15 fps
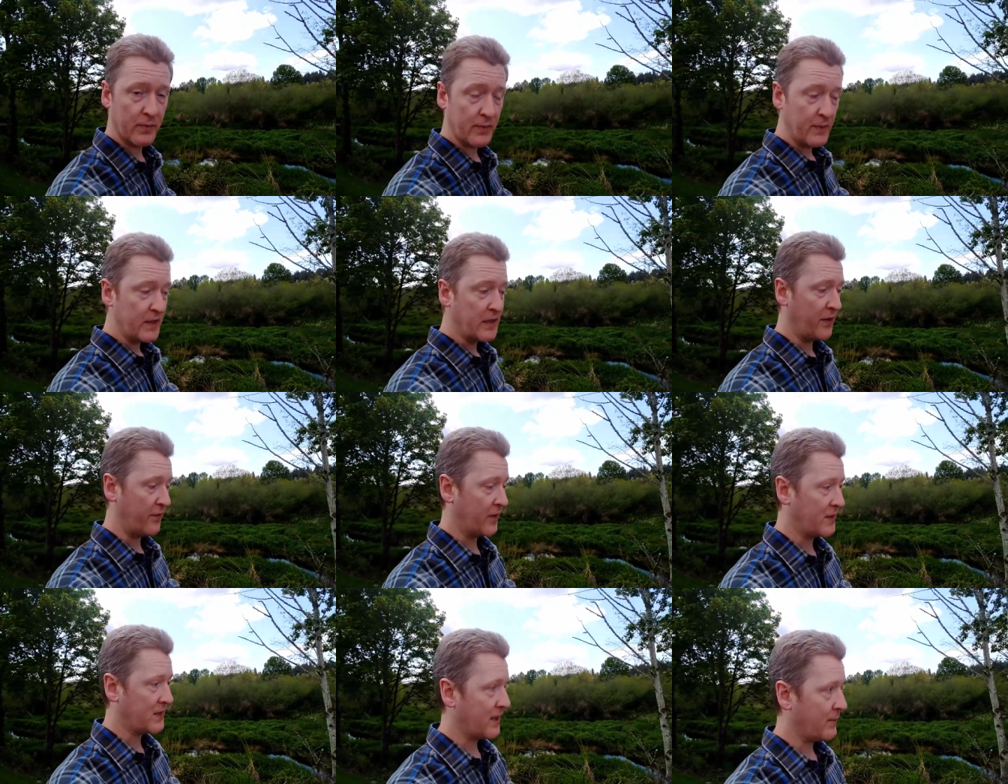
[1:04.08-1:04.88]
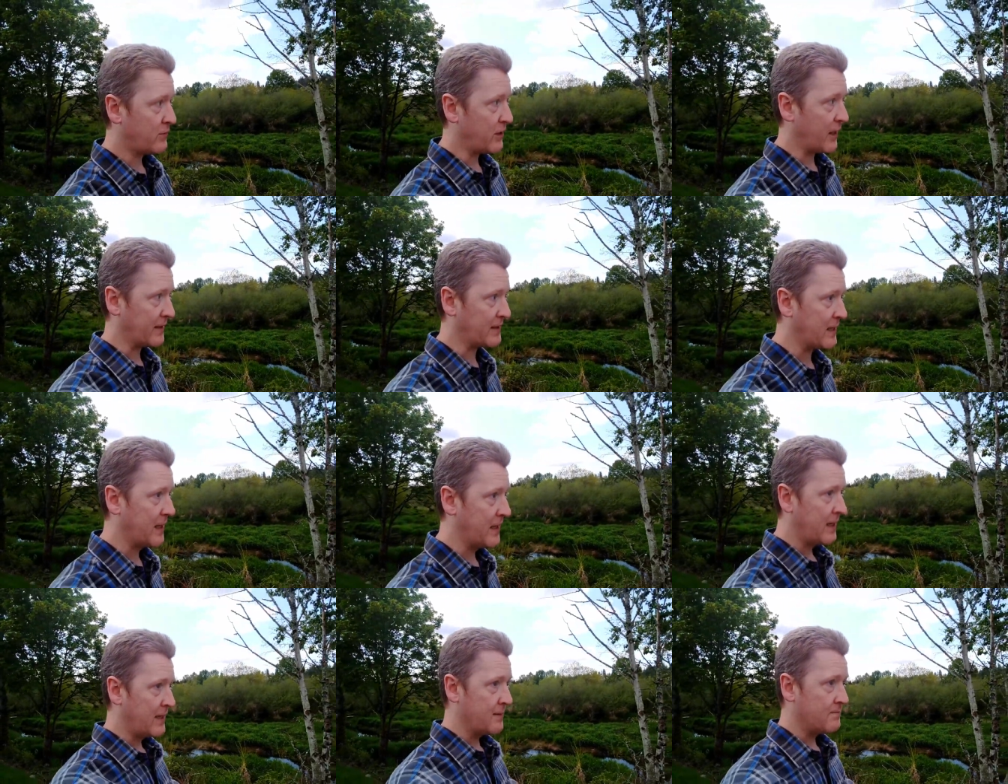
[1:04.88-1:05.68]
specific subjects.
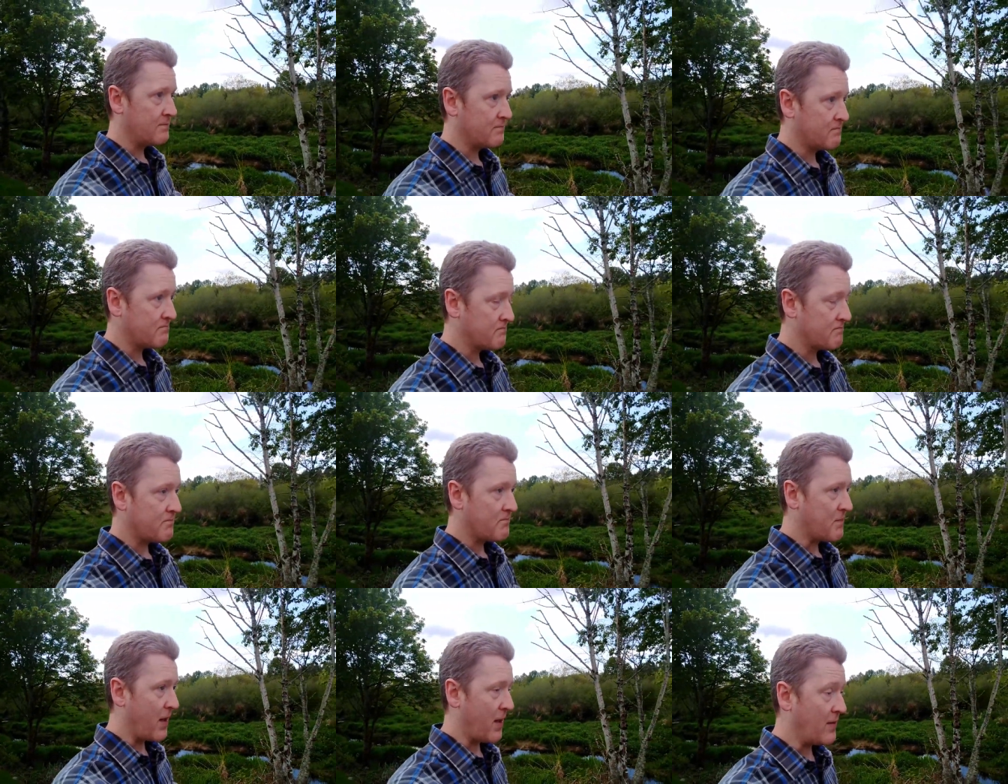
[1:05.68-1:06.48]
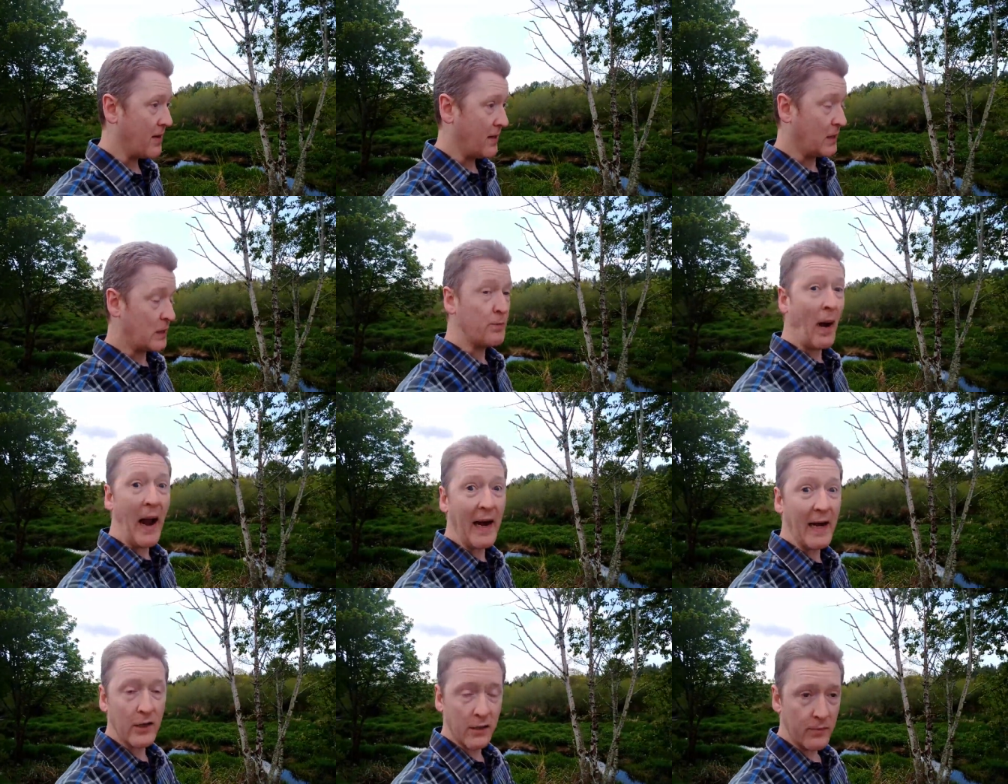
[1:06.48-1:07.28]
It
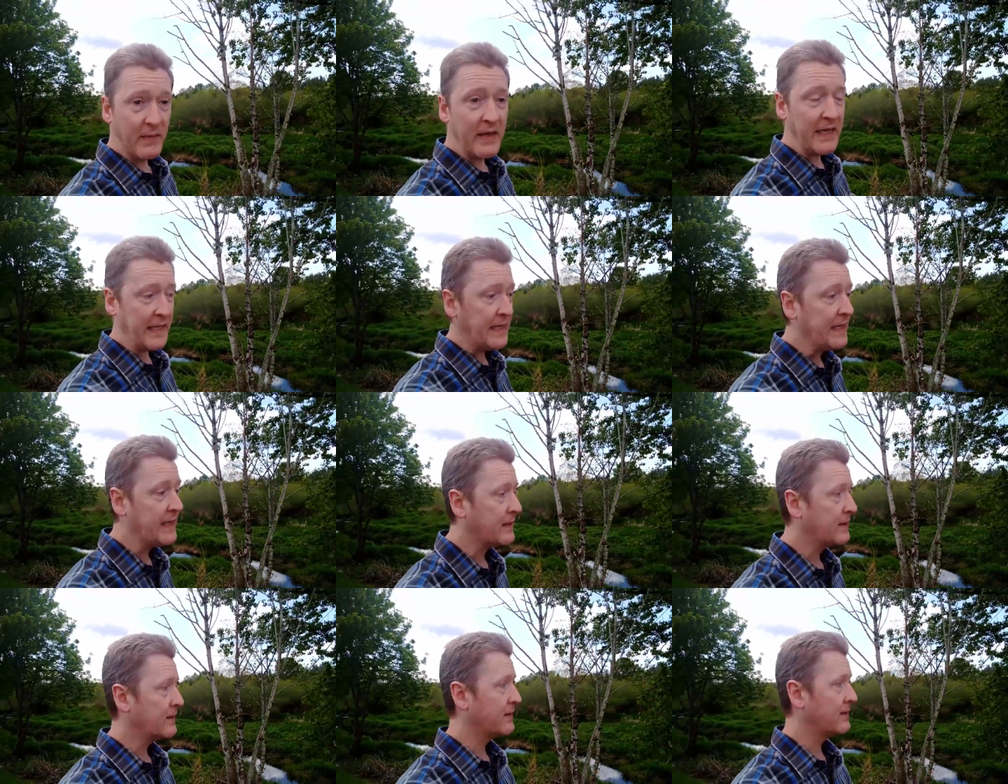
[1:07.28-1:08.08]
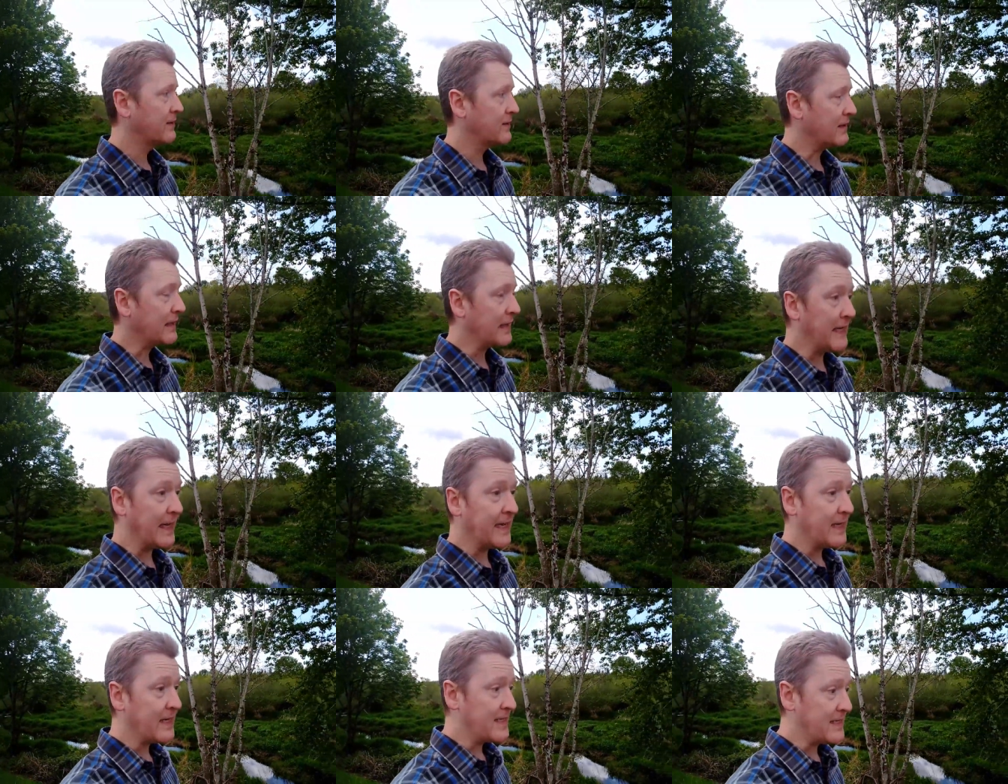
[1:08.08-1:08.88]
inspires me to get
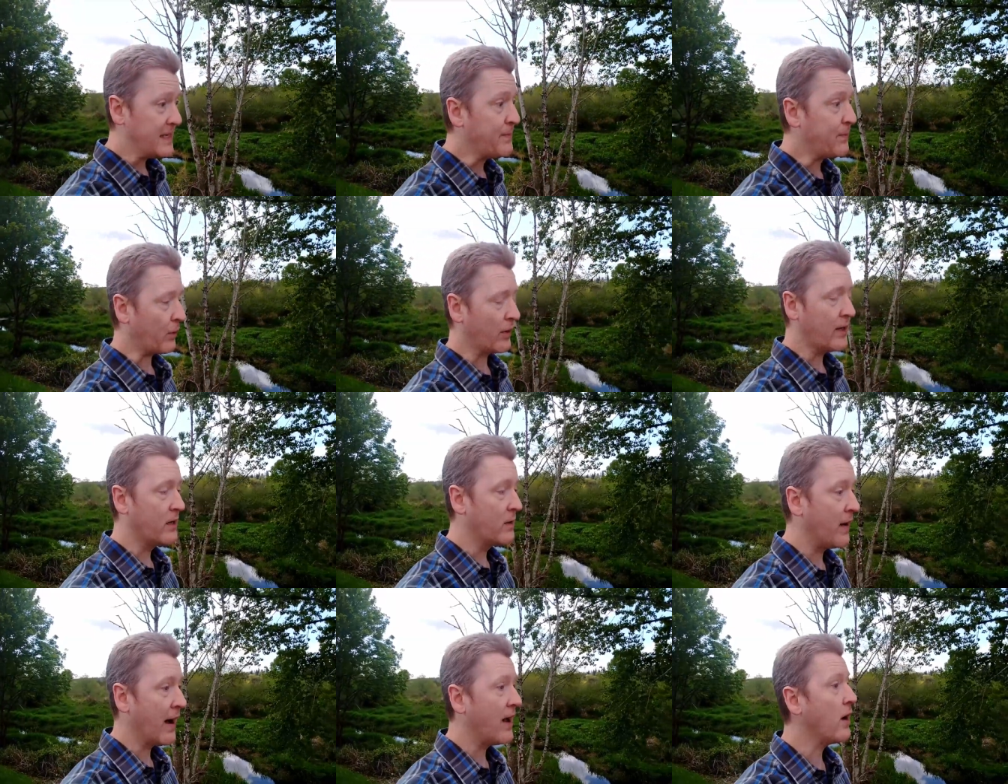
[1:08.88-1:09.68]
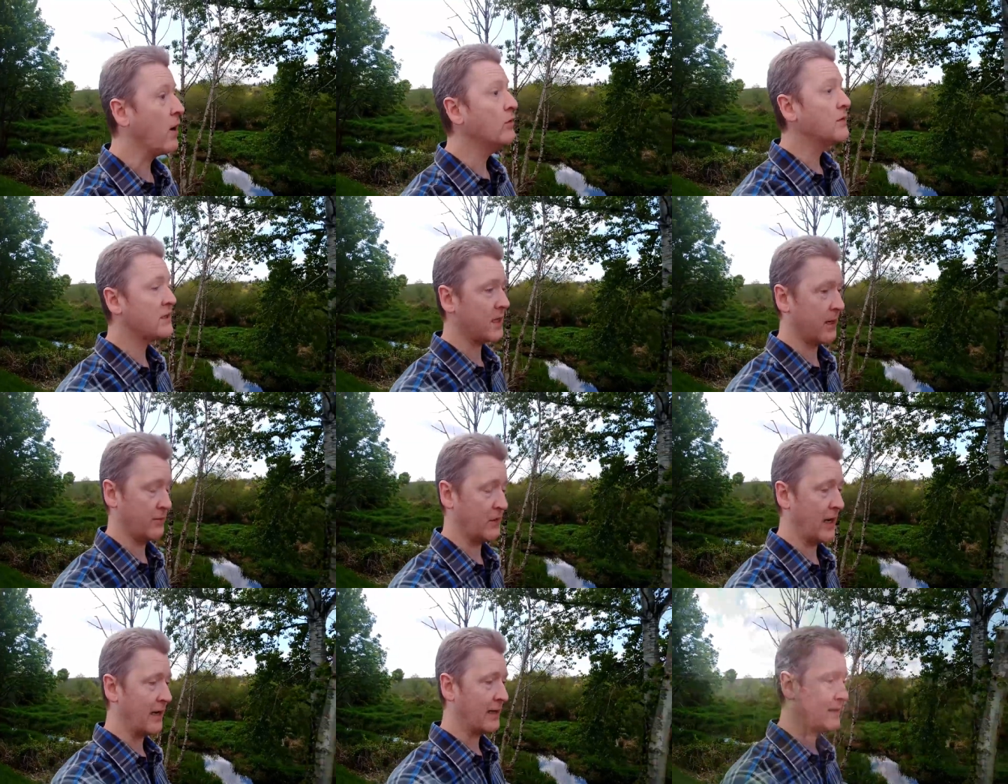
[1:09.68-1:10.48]
in deeper into my own
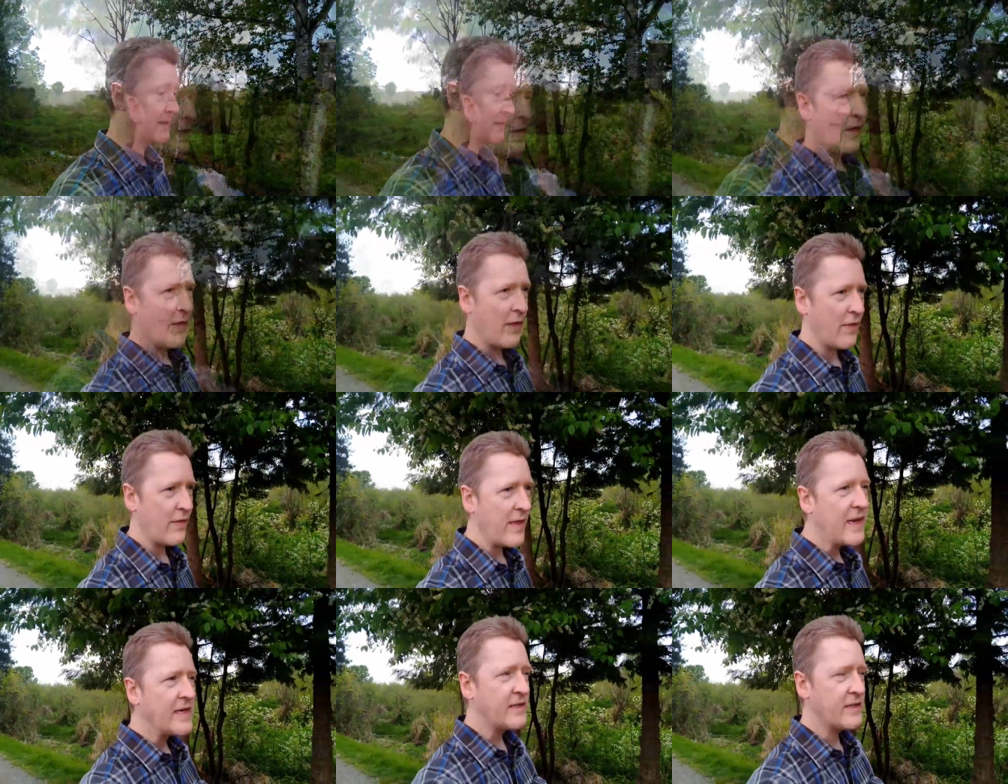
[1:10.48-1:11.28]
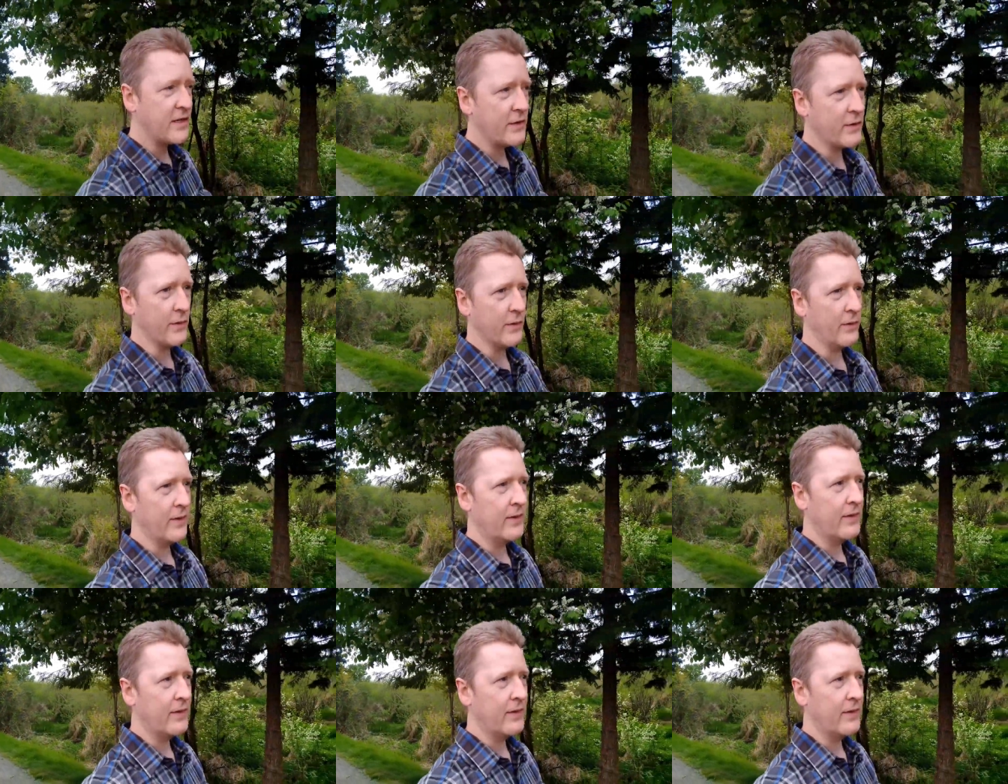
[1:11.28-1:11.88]
subject. Thing two,